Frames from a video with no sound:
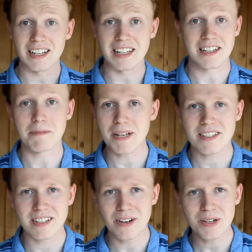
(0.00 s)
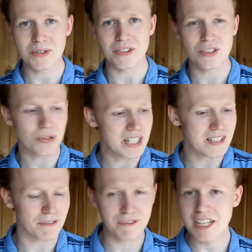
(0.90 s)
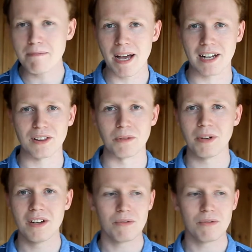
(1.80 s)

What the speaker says: in the best scenarios, this creates a feedback loop,